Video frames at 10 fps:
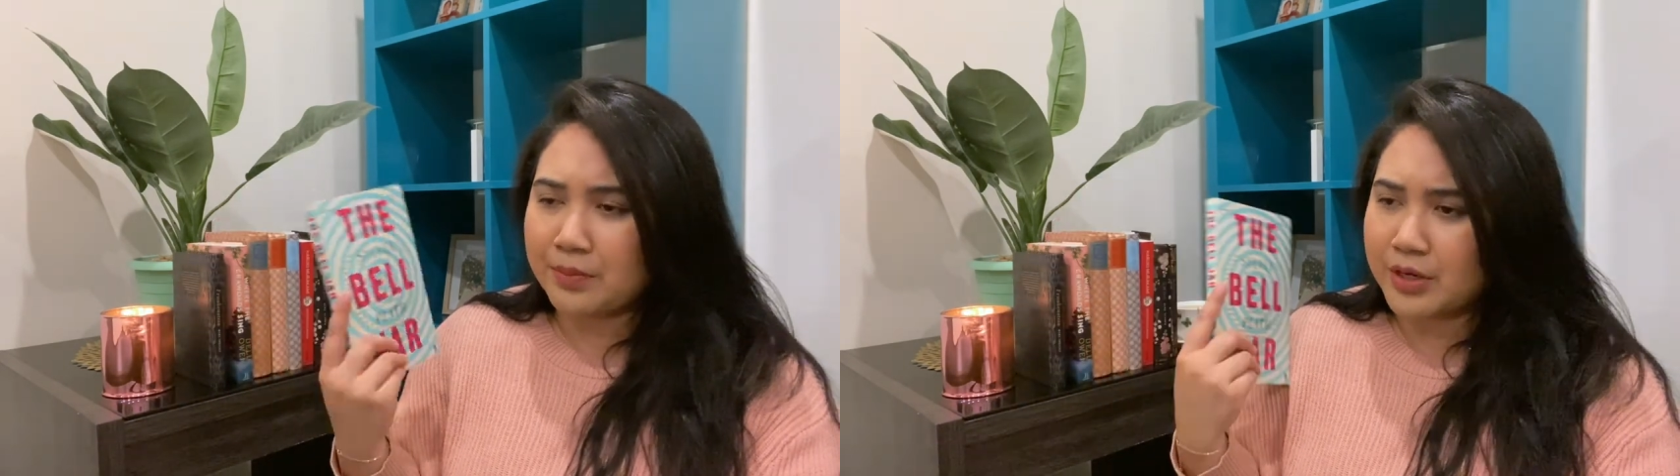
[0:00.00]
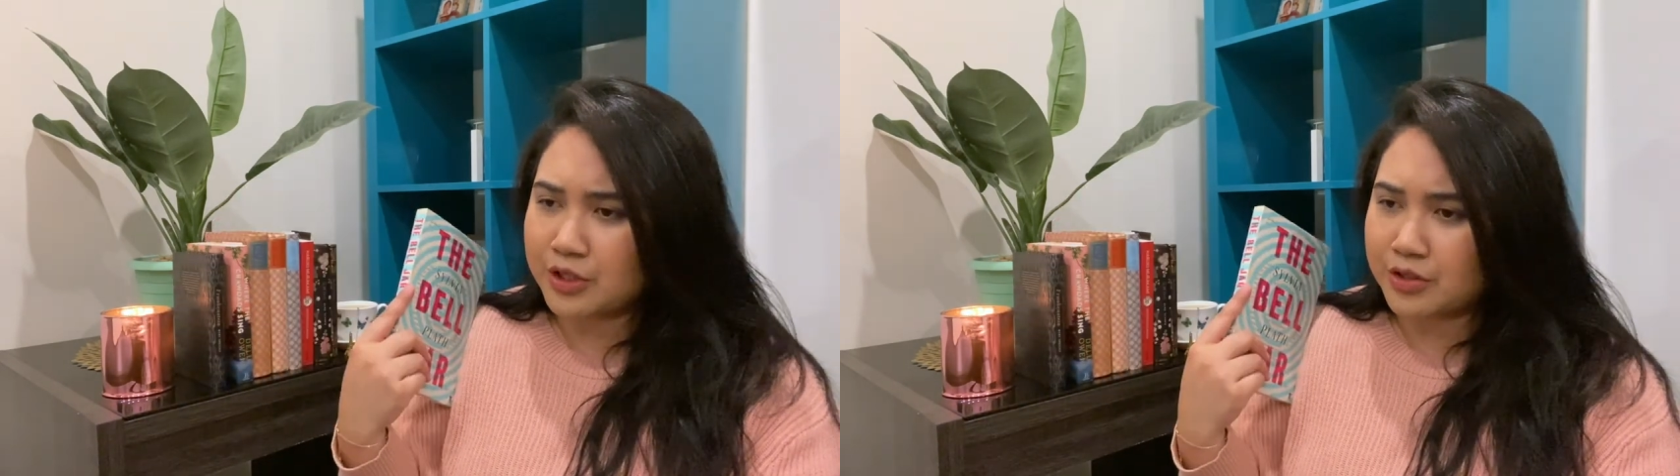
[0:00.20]

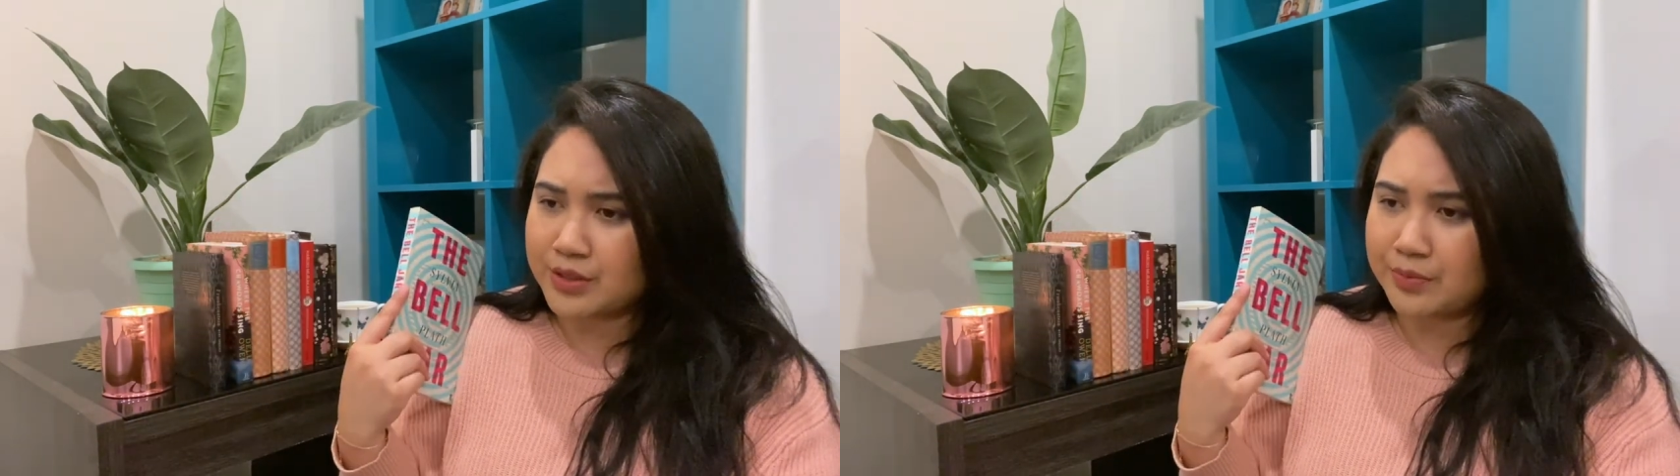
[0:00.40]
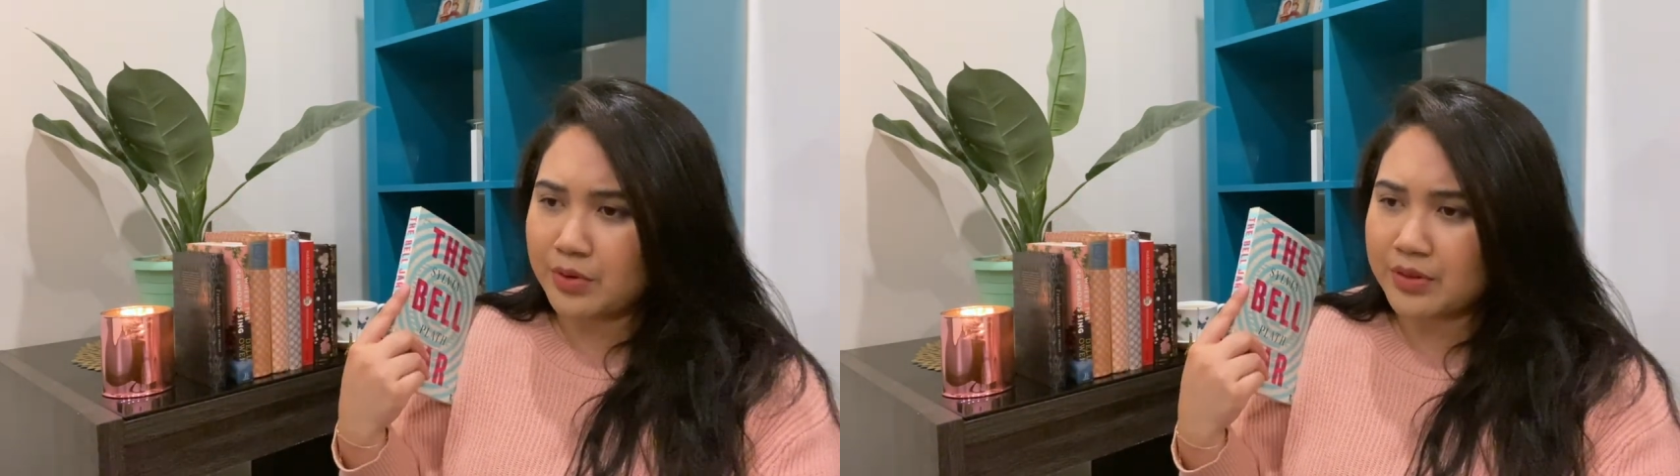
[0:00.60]
pretty sure
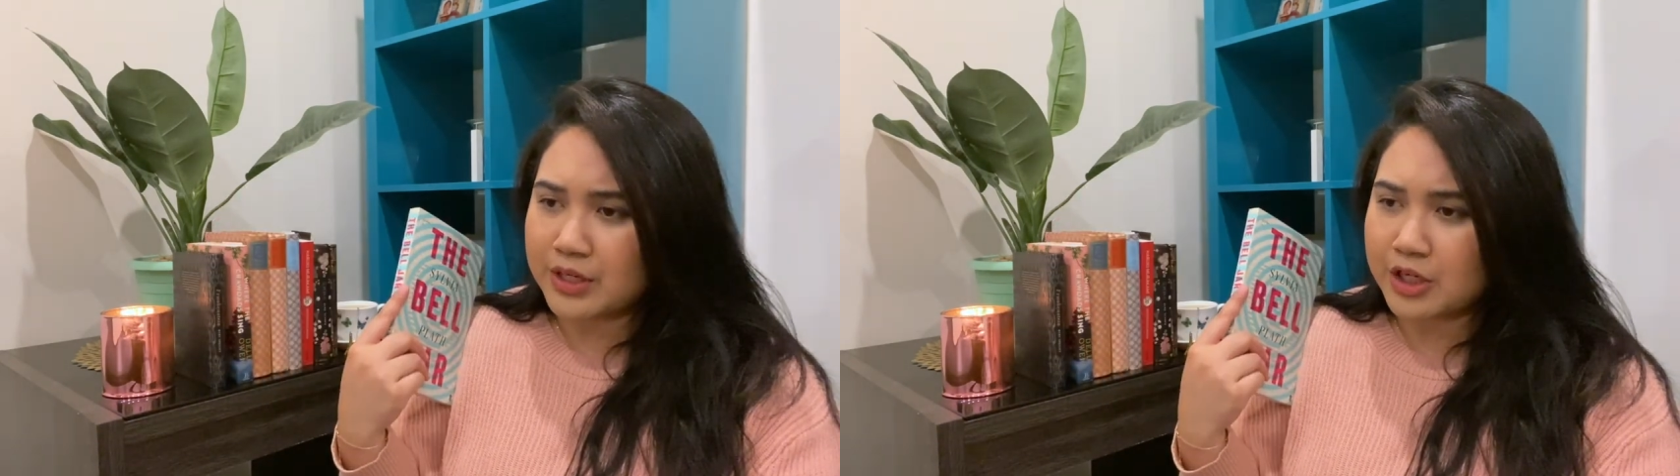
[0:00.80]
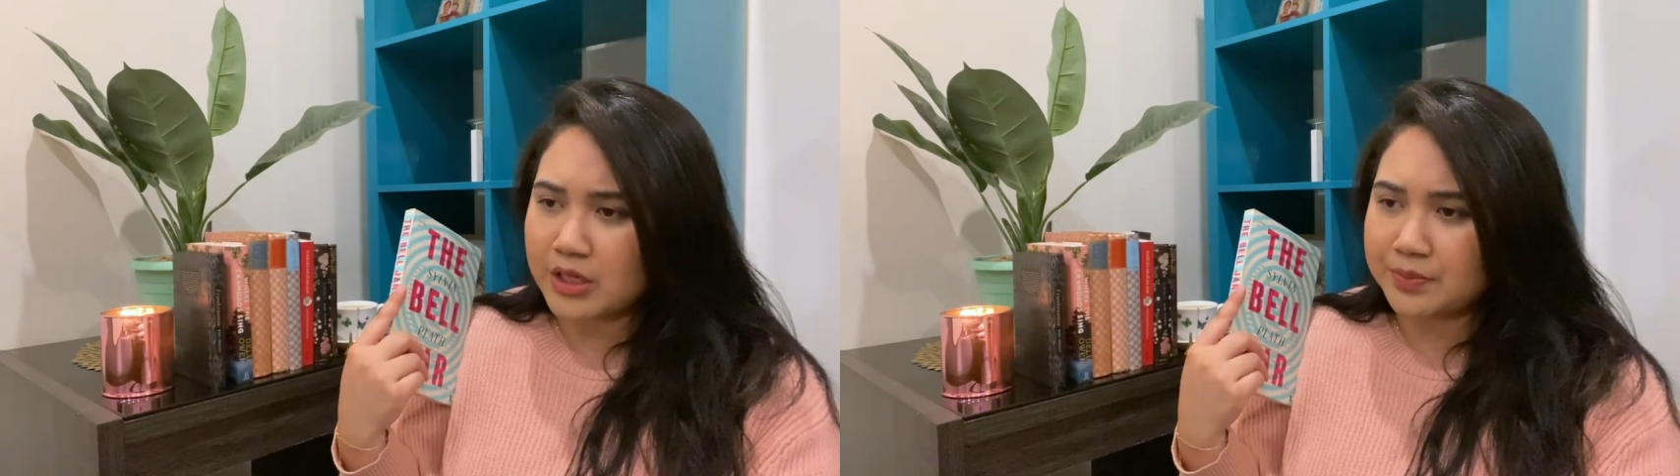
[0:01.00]
is a book that she had